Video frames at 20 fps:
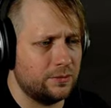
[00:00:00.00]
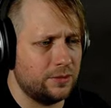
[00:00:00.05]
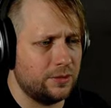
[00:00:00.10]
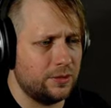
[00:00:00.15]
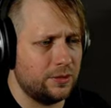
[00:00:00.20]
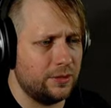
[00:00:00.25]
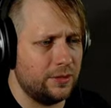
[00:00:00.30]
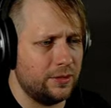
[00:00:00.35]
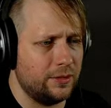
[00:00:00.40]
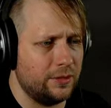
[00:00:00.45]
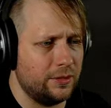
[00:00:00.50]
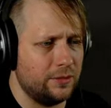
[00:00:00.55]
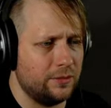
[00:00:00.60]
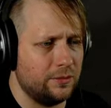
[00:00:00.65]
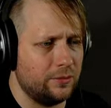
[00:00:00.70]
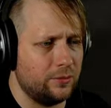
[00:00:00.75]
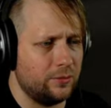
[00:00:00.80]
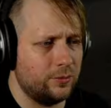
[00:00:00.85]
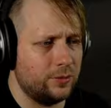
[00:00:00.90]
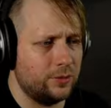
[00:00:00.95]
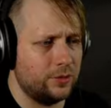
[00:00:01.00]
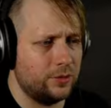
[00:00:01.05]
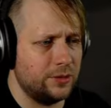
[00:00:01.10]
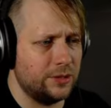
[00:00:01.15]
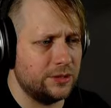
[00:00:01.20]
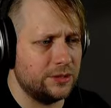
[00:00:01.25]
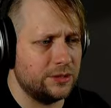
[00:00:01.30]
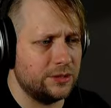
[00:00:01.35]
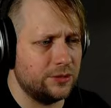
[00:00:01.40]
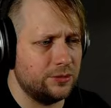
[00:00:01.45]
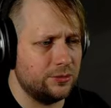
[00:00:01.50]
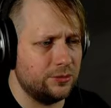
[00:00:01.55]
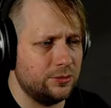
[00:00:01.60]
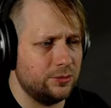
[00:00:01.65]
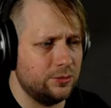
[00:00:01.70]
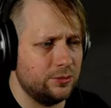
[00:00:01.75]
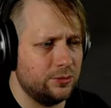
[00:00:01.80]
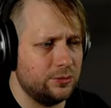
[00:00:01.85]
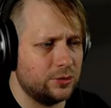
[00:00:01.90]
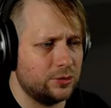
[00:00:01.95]
And then we're going
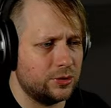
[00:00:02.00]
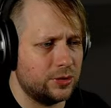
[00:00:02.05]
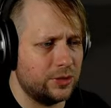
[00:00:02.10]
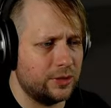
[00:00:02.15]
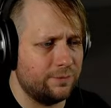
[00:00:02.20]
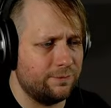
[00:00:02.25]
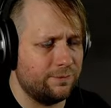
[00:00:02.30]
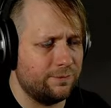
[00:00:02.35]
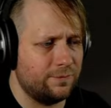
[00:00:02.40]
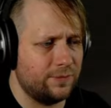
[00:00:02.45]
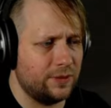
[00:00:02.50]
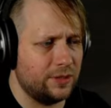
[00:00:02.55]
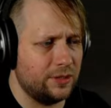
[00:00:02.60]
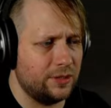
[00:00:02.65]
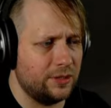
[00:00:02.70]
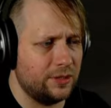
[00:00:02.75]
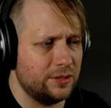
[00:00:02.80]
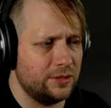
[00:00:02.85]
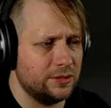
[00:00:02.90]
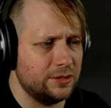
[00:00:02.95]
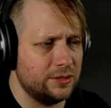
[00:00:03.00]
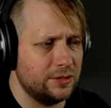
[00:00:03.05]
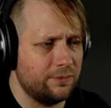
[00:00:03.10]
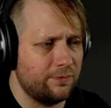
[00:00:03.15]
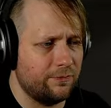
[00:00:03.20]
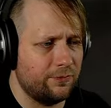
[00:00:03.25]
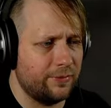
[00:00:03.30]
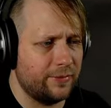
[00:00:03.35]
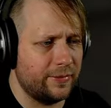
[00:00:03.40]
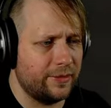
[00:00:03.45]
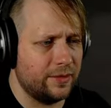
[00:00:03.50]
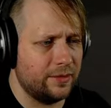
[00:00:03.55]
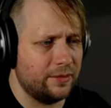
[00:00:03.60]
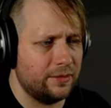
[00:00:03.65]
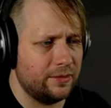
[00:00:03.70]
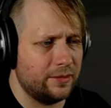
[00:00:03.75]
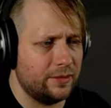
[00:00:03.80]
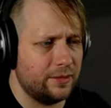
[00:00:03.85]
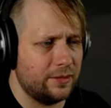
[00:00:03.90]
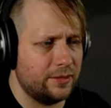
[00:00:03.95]
to try to find
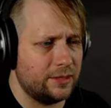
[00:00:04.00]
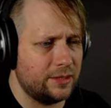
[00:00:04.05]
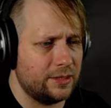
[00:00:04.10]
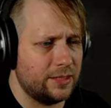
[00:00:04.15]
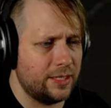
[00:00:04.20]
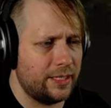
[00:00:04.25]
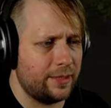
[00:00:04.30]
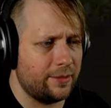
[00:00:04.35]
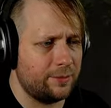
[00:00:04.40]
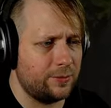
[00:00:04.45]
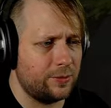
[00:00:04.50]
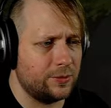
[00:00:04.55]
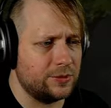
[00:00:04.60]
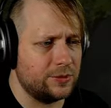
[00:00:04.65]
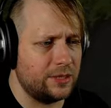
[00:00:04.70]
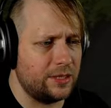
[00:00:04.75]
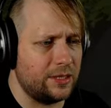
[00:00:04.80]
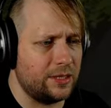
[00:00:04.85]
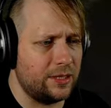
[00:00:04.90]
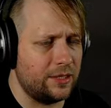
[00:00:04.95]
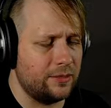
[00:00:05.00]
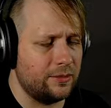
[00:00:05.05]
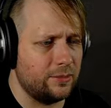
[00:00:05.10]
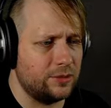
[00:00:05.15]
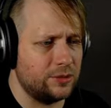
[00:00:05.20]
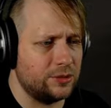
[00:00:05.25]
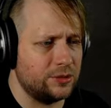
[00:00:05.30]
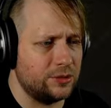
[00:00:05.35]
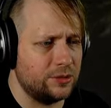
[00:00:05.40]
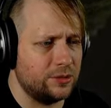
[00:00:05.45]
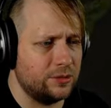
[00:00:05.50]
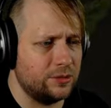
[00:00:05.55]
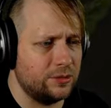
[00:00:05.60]
the campers again, which